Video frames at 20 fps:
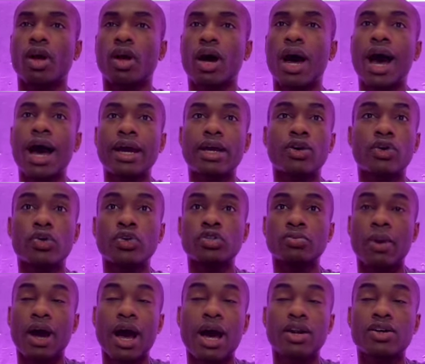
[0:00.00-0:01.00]
idols,
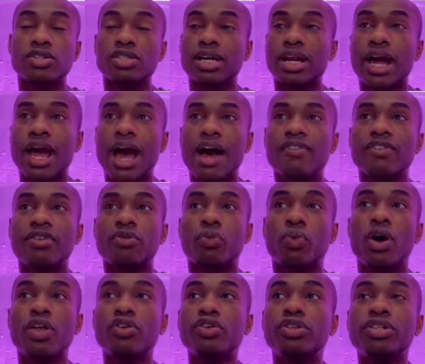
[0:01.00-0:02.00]
my idols that I have,
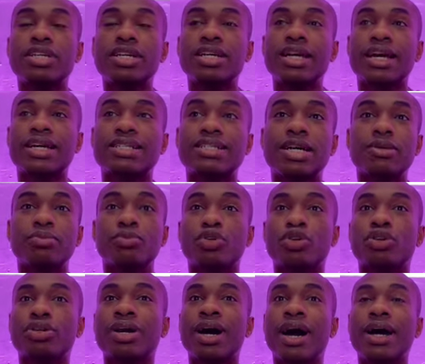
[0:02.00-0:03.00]
whether they accept me
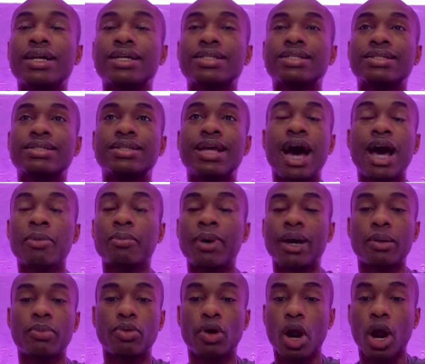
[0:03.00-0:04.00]
or not is not
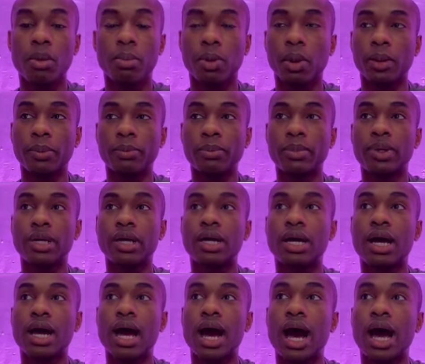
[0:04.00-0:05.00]
my problem.
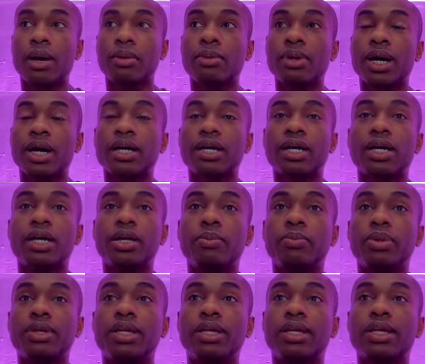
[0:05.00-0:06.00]
I'm not gonna
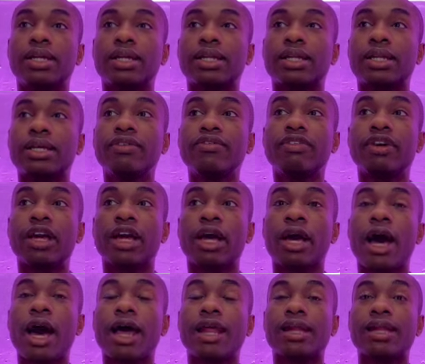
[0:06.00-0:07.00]
be living
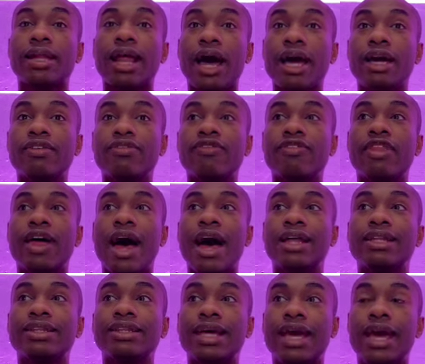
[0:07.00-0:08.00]
a life that
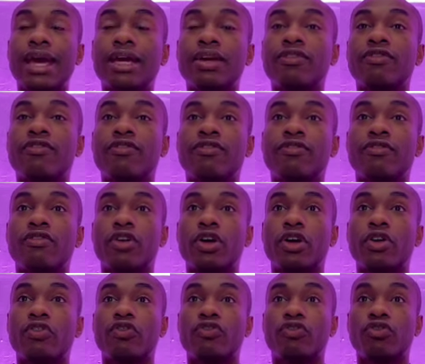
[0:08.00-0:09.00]
they
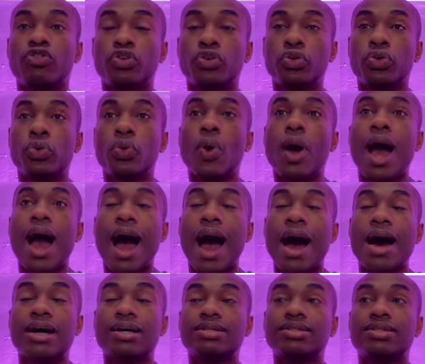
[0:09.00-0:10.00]
view
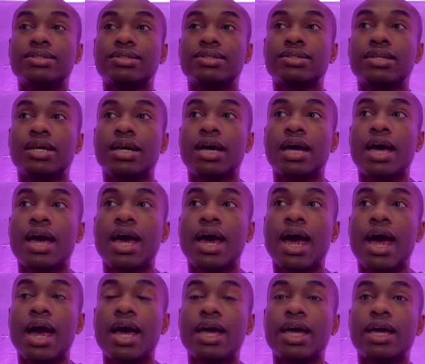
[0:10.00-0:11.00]
as
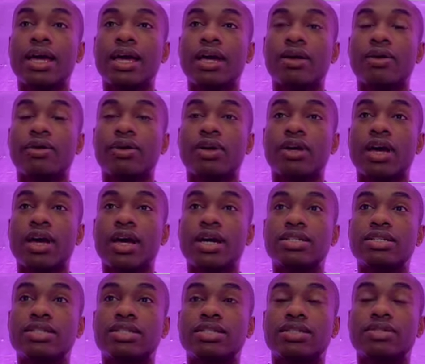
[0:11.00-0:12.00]

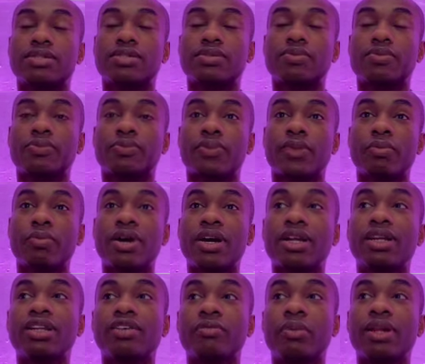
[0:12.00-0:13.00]
as I'm not
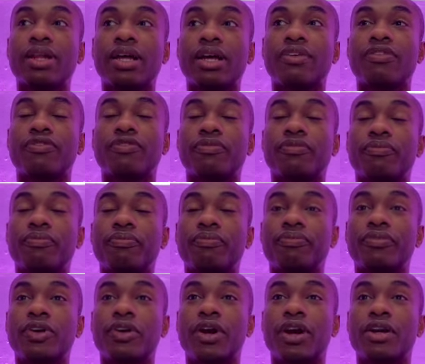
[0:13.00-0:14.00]
gonna live my life.
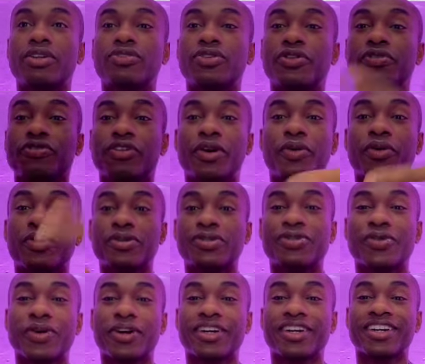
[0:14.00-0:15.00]
Okay, I totally forgot where I was
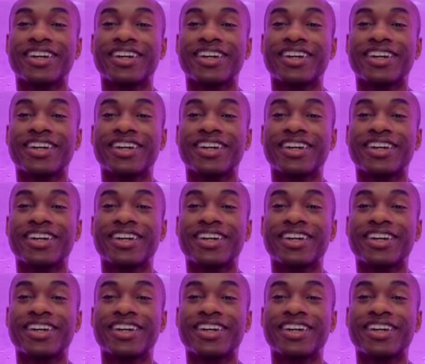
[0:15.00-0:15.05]
going.